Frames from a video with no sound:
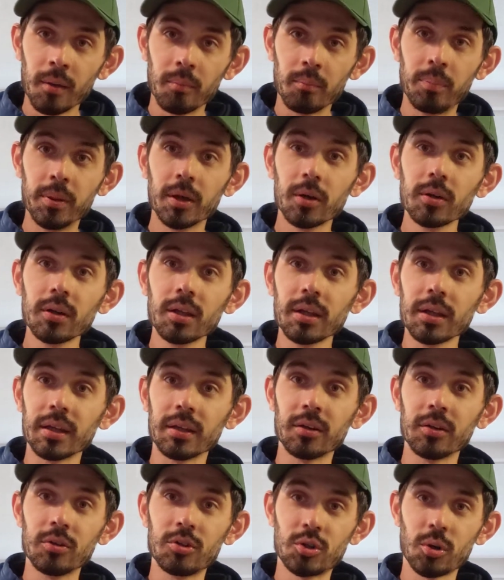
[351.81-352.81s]
Bill
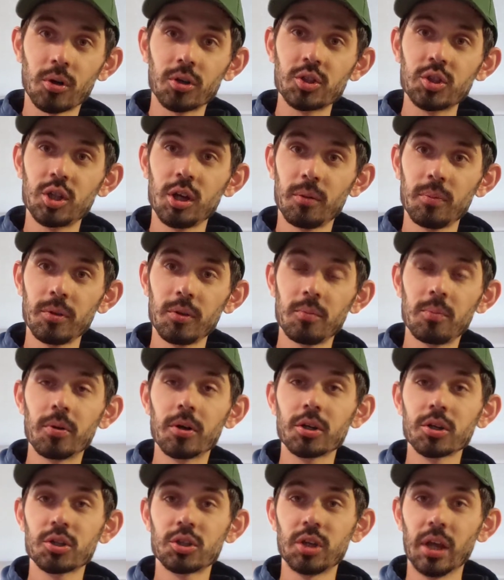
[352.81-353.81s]
Clinton, George W.
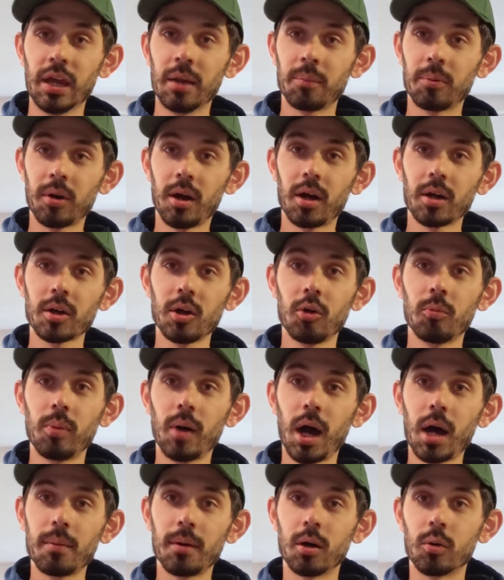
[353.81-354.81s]
Bush, and Barack
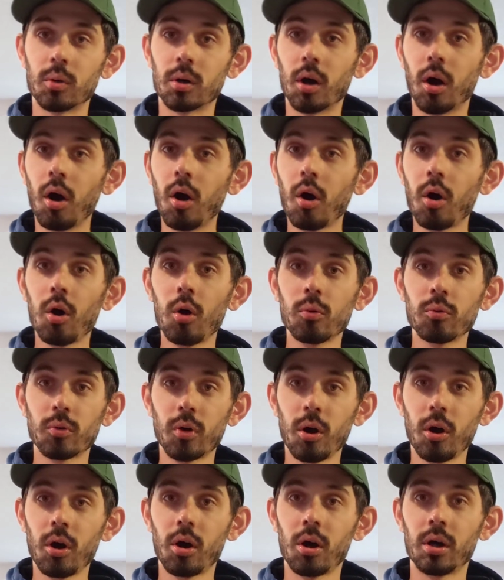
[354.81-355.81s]
Obama were all
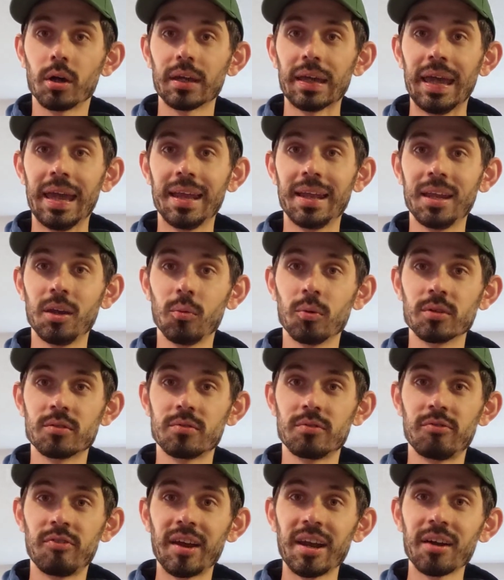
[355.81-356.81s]
wrong, and it was
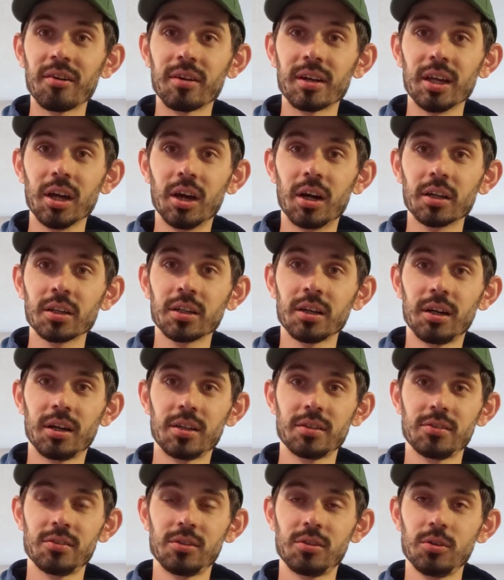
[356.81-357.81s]
very
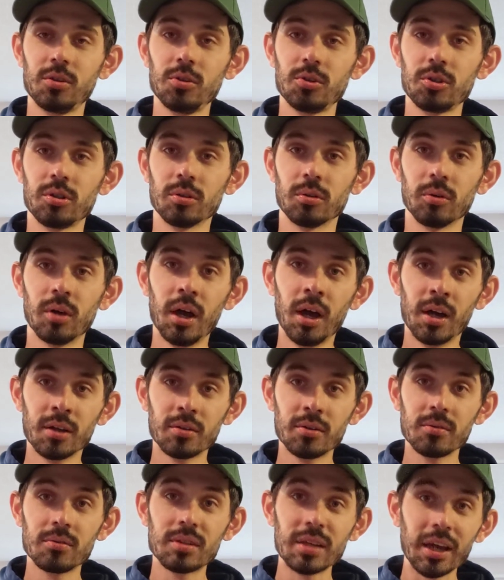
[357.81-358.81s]
unconstitutional
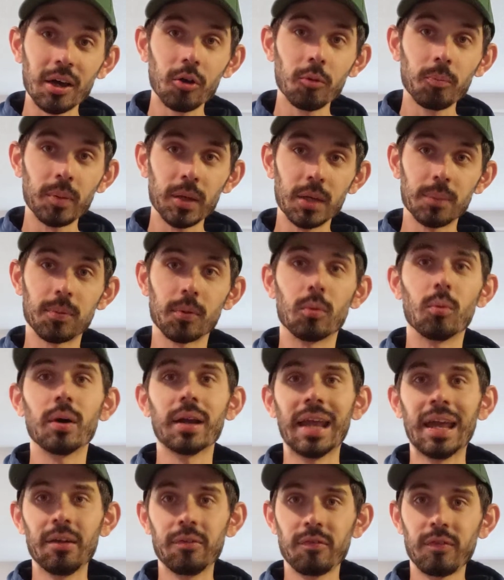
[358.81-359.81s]
to tell people
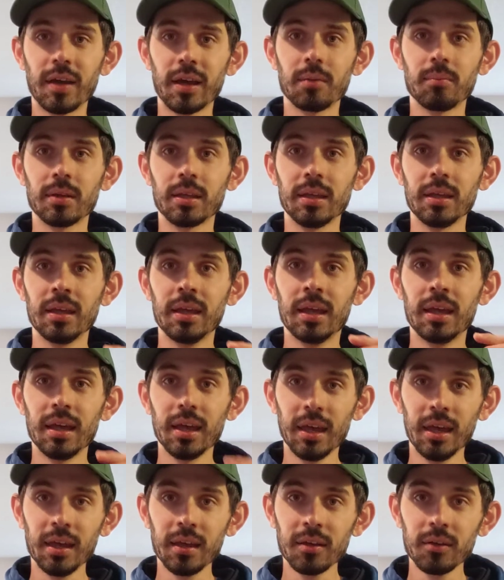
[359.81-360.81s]
what a family
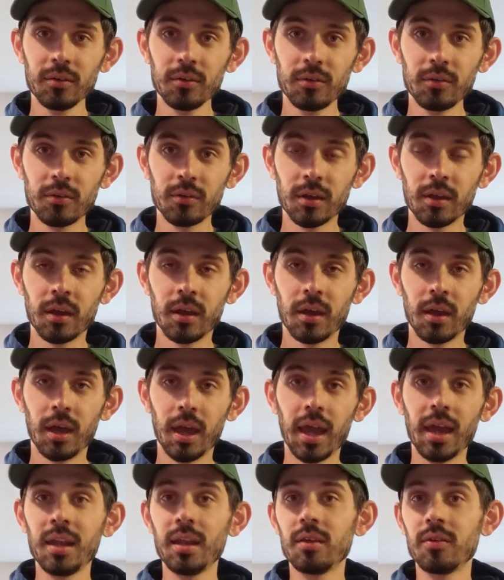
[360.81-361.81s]
is
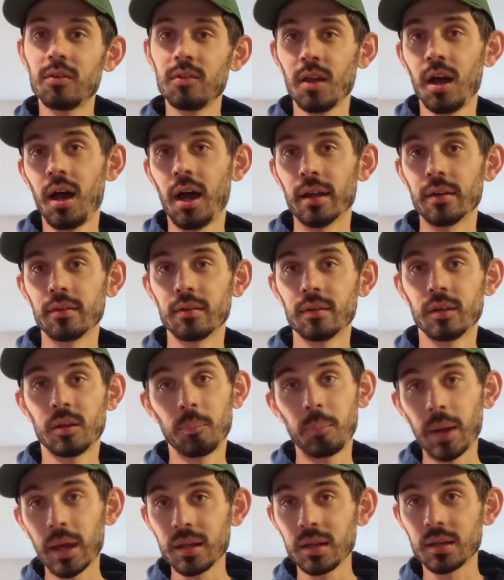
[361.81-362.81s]
and is not,
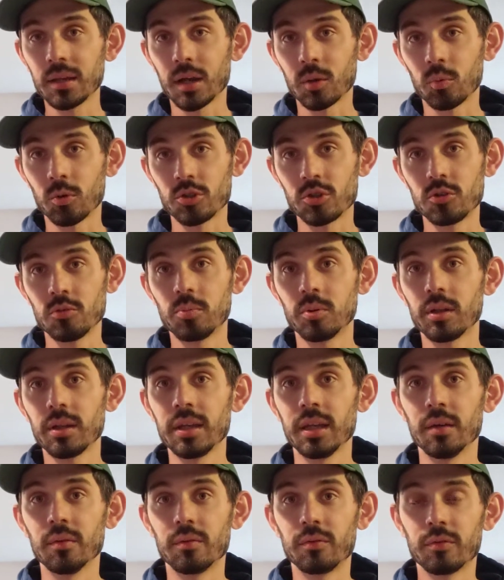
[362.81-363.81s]
depending on what you
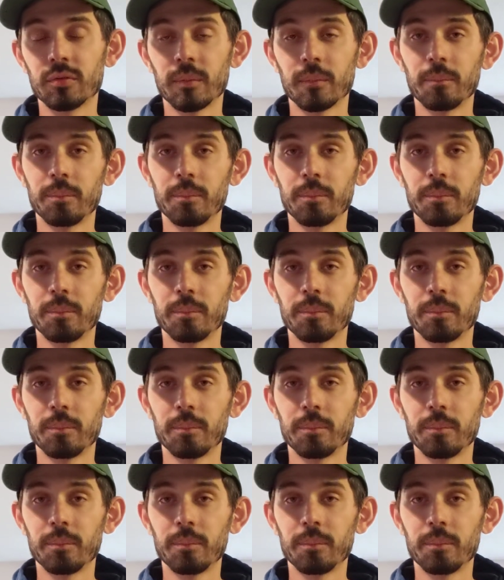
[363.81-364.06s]
believe.